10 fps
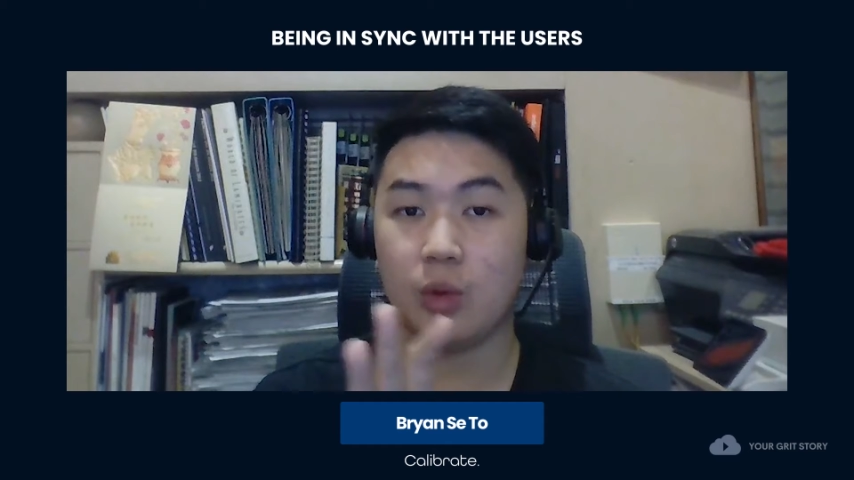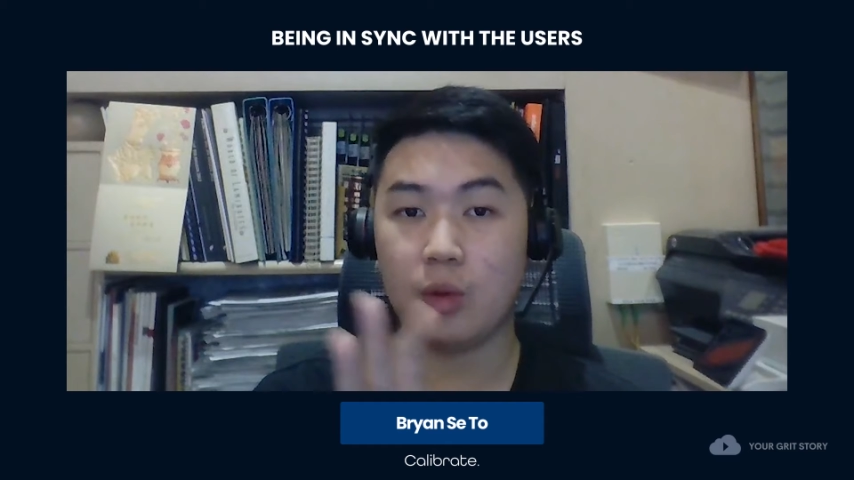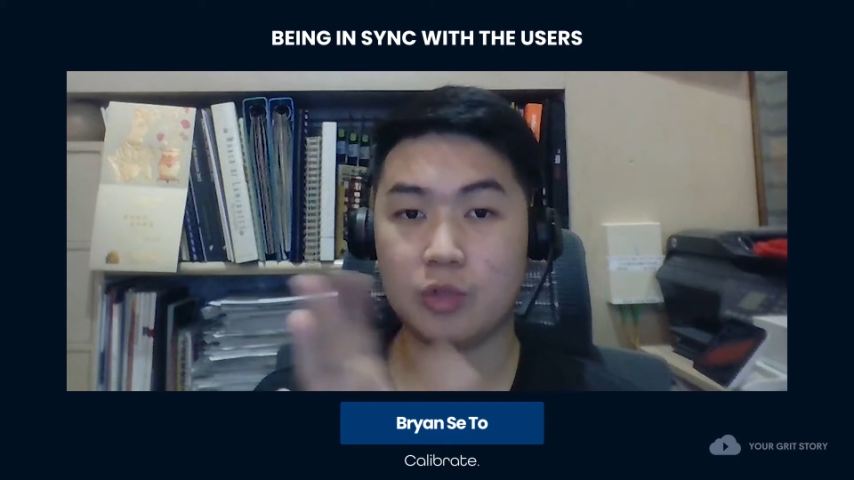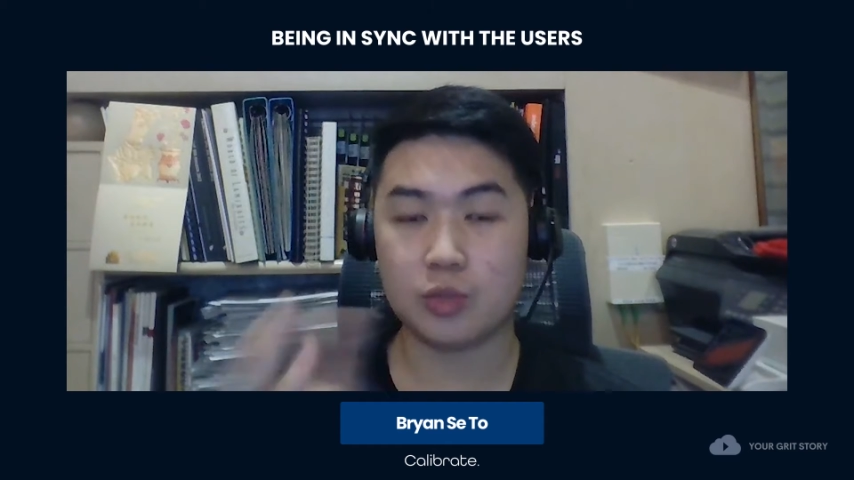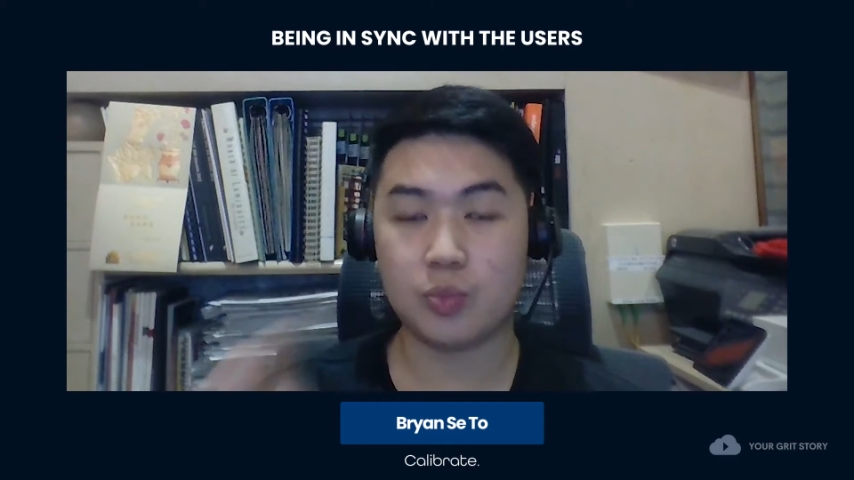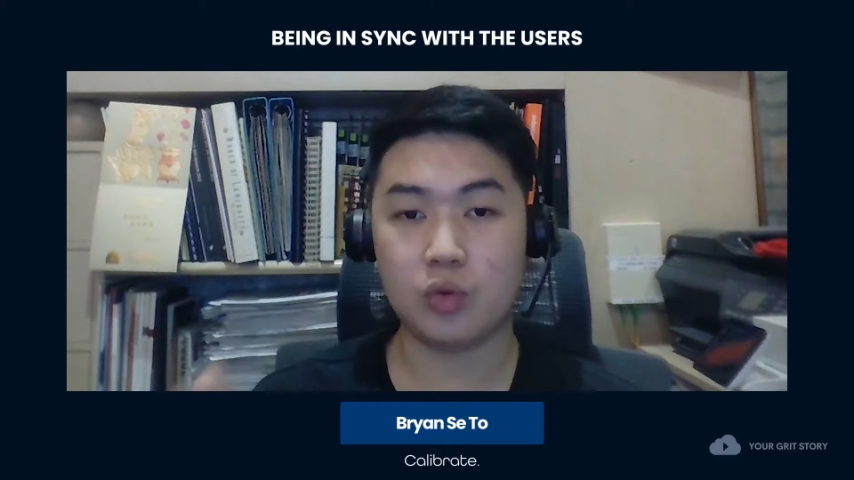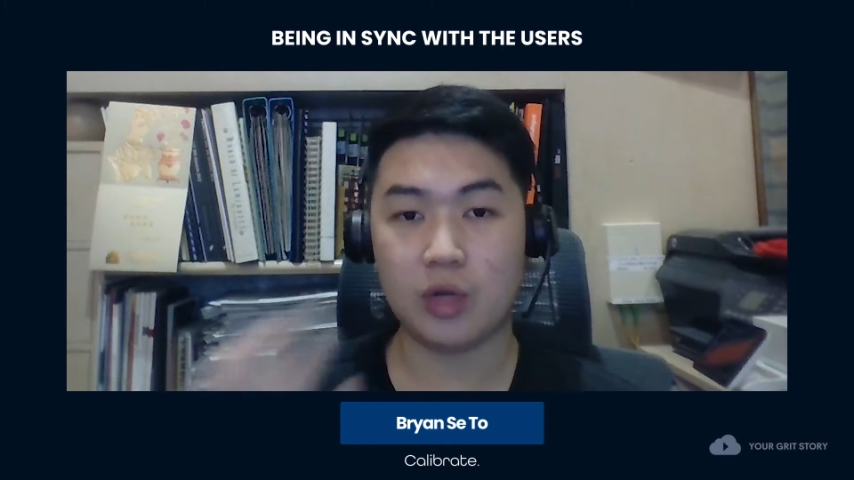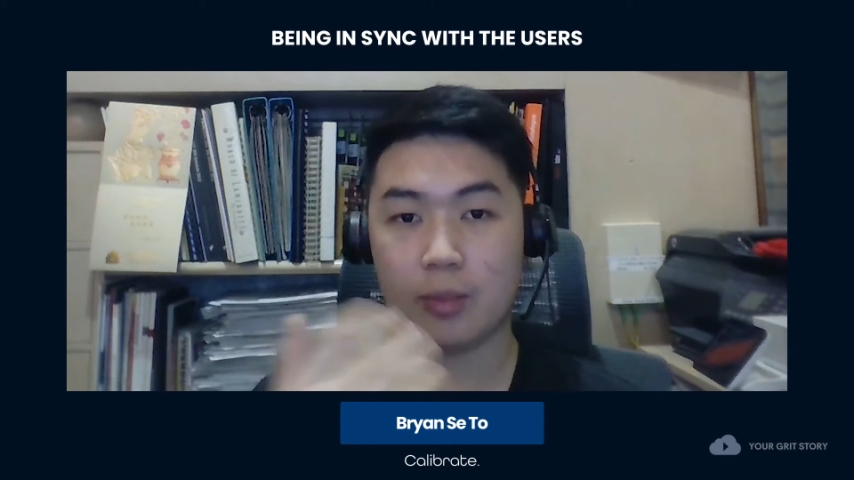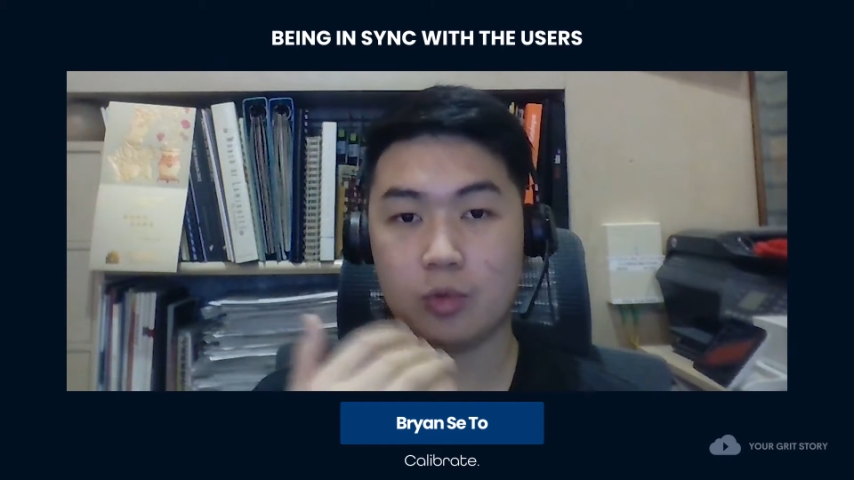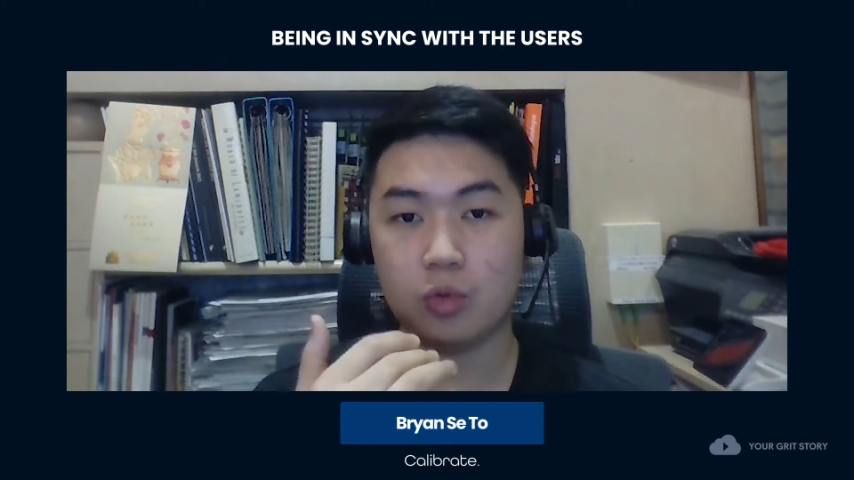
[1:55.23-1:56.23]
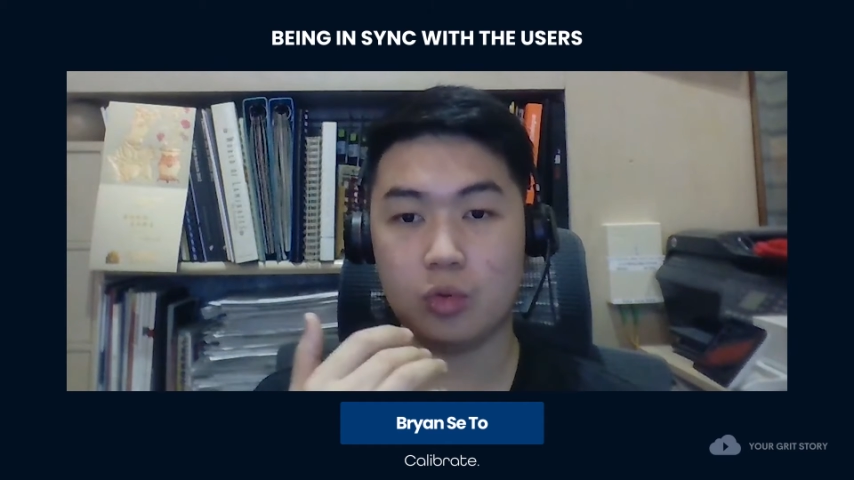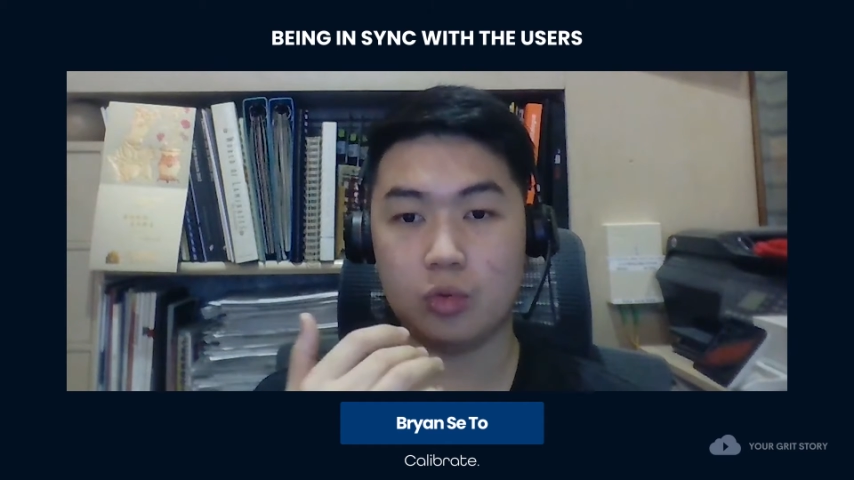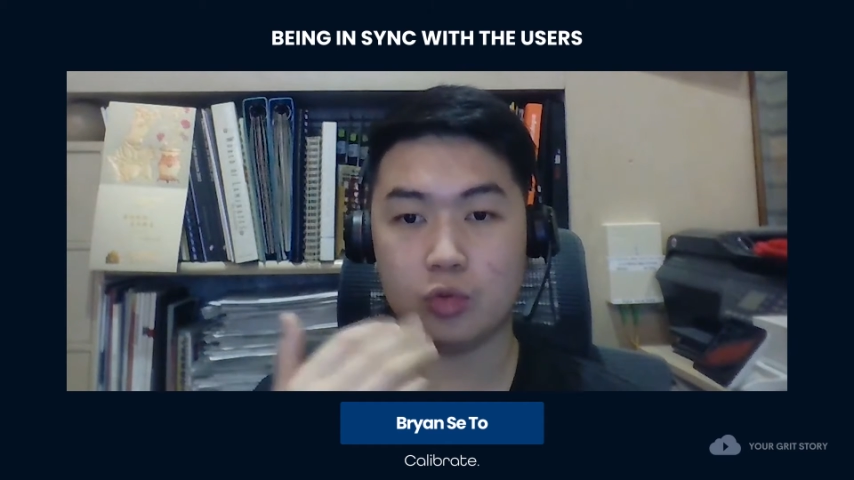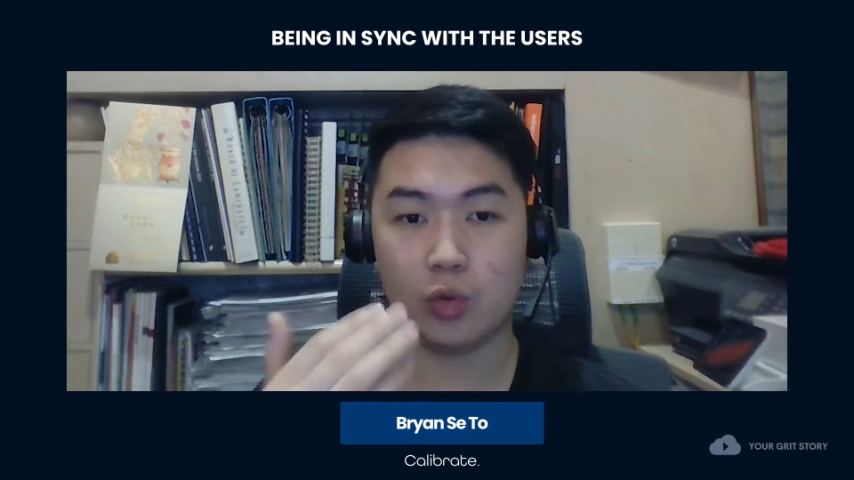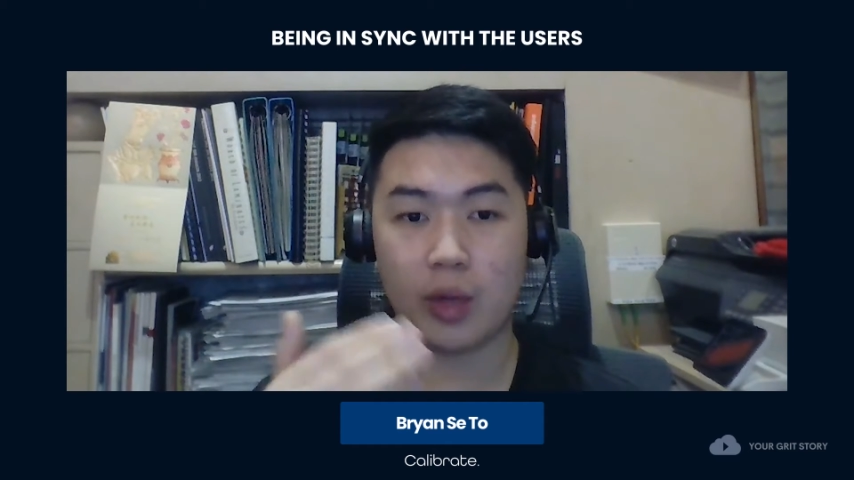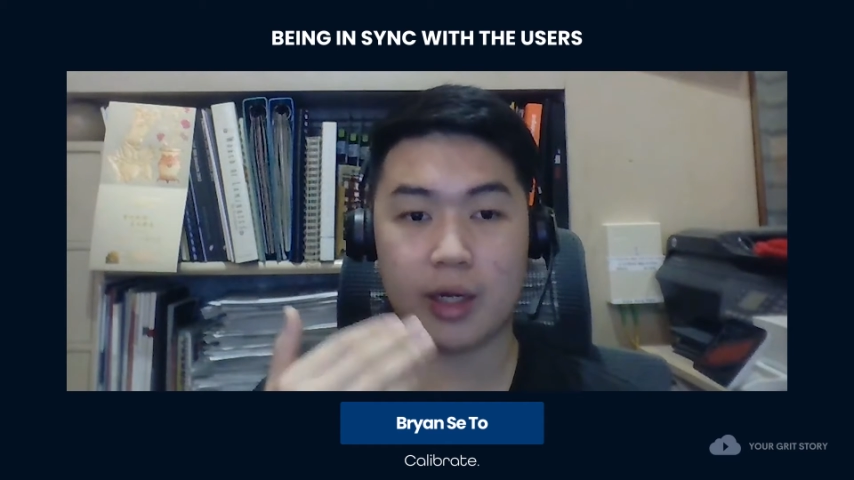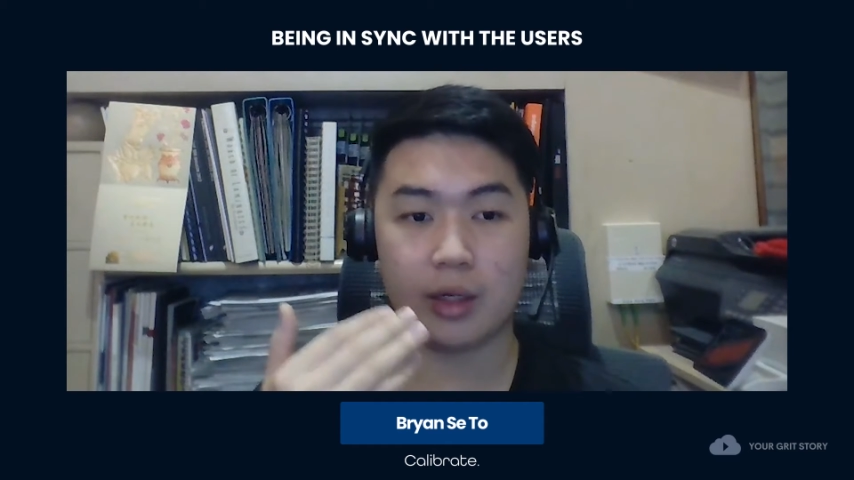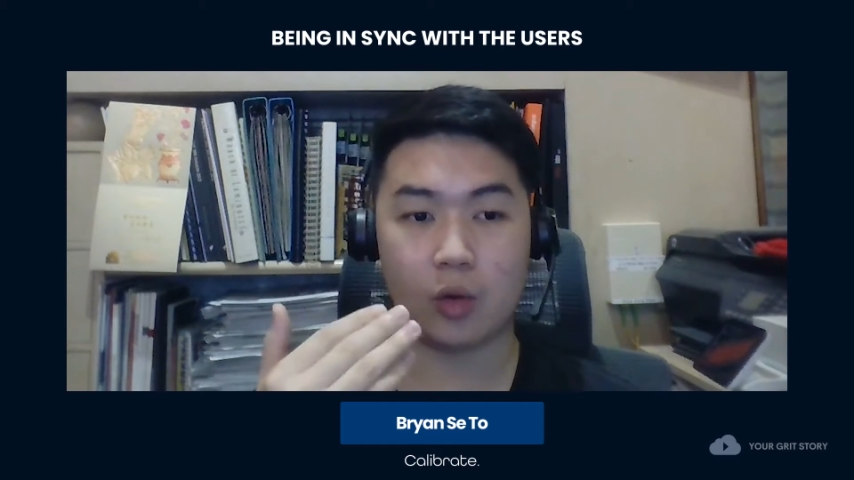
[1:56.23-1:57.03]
we'll just pull them to do a